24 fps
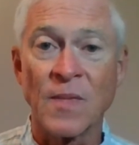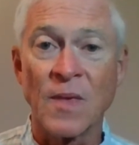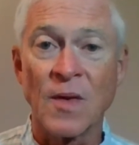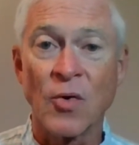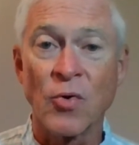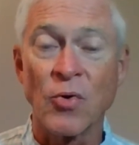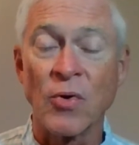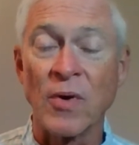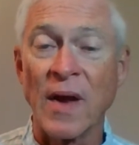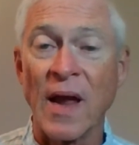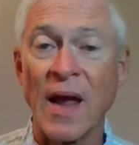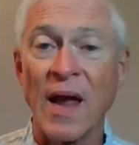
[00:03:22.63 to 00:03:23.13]

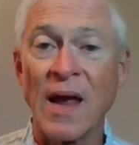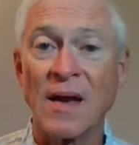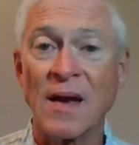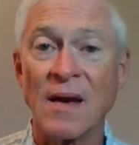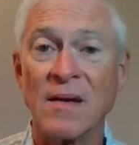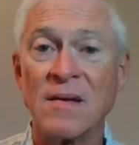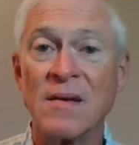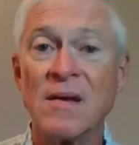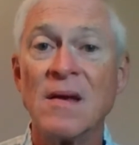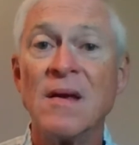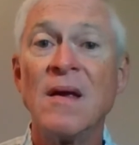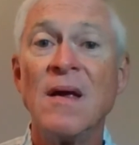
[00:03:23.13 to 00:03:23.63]

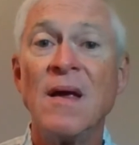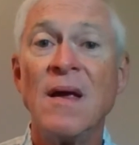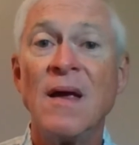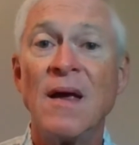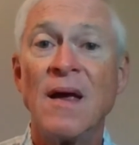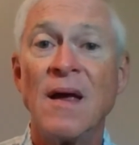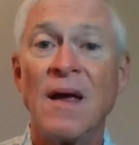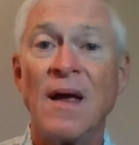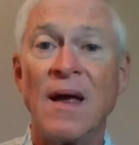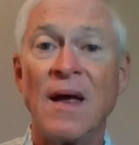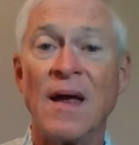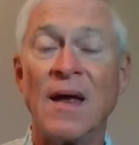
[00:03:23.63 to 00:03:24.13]
created
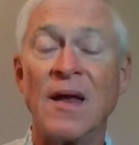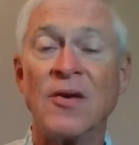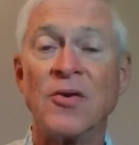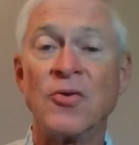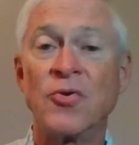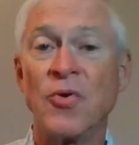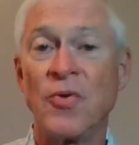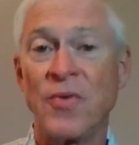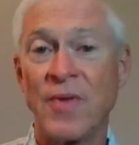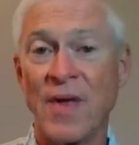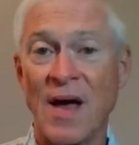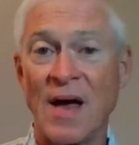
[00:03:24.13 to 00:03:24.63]
in
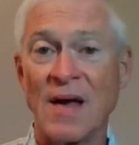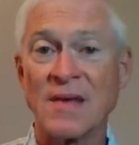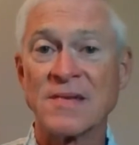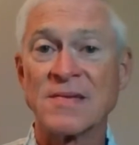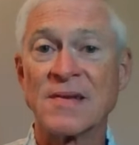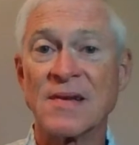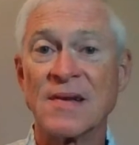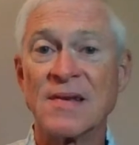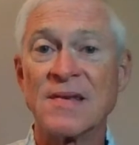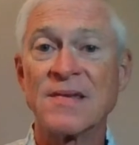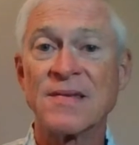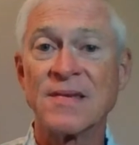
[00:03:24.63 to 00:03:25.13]

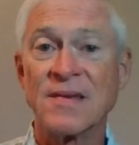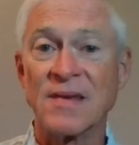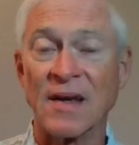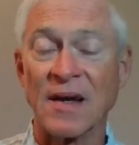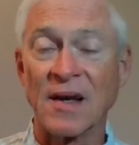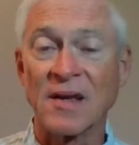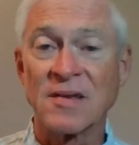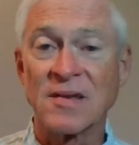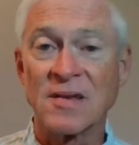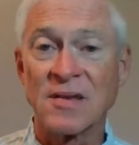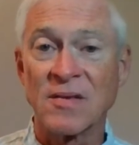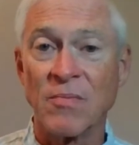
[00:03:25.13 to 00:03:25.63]

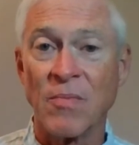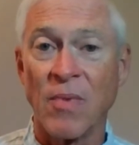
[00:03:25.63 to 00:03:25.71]
2006